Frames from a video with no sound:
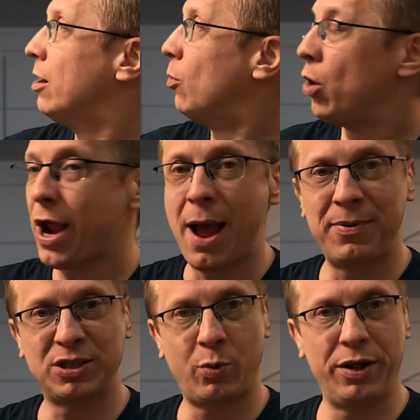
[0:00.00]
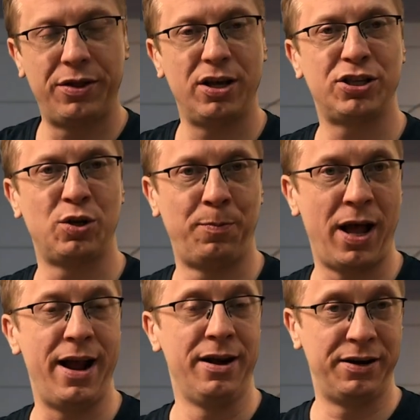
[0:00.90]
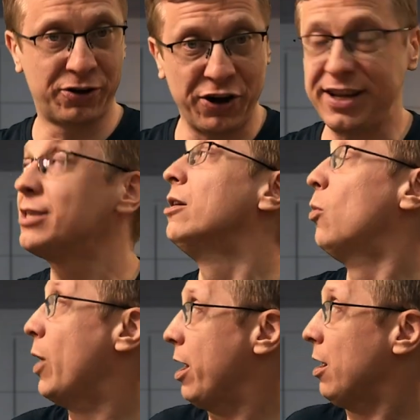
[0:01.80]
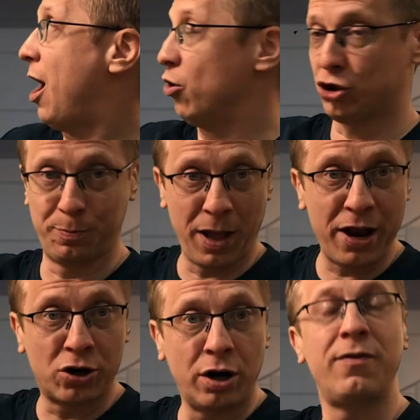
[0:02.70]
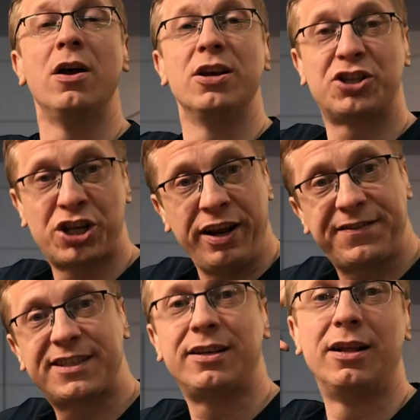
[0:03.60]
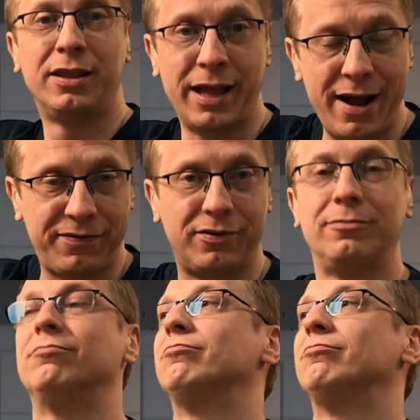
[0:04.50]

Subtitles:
What happens when the supply decreases? Well, our supply curve shifts left.